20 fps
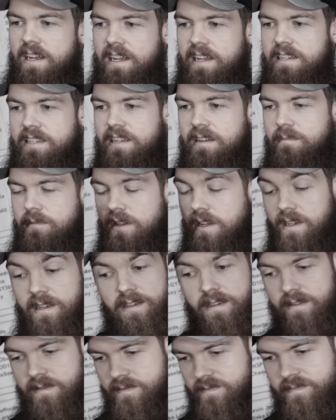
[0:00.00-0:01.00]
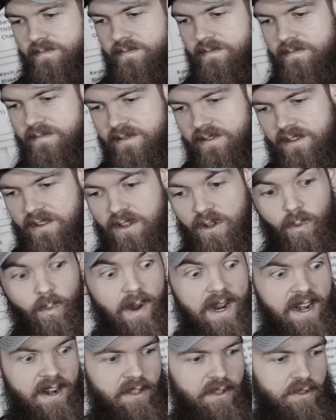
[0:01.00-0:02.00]
I guess I'm like
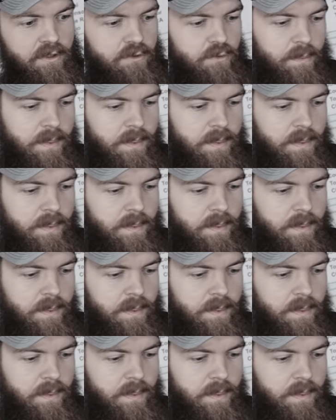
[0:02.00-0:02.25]
way out of the